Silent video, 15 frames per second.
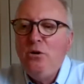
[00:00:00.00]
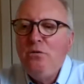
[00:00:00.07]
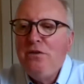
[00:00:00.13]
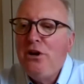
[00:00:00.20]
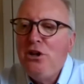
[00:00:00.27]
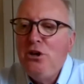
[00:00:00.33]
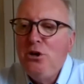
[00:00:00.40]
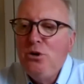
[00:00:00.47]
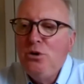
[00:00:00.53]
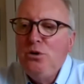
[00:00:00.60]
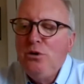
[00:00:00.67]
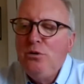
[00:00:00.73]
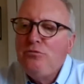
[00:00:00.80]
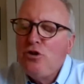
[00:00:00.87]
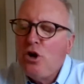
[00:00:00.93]
over to you.
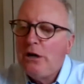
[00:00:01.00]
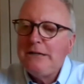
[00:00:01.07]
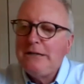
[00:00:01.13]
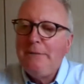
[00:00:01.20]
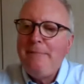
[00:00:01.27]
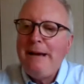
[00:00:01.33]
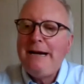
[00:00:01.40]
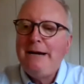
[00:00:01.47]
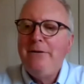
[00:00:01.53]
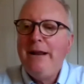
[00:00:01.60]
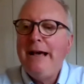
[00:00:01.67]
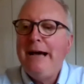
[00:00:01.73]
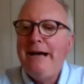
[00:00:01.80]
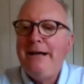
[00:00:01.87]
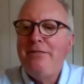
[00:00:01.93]
You talked
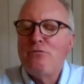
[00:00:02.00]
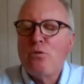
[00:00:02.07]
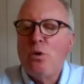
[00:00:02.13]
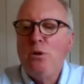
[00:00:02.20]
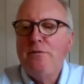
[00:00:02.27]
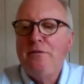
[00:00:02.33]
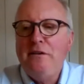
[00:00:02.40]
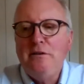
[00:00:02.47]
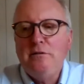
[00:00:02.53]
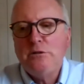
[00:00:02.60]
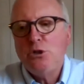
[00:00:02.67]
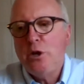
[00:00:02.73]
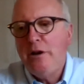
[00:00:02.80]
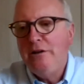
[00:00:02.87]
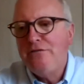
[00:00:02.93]
about the role of the
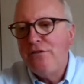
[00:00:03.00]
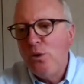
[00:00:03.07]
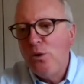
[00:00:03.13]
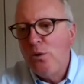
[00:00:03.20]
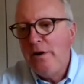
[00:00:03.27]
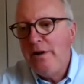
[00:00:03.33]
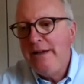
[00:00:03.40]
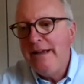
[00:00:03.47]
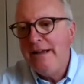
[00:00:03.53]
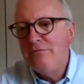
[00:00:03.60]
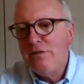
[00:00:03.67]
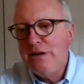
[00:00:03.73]
University of Florida in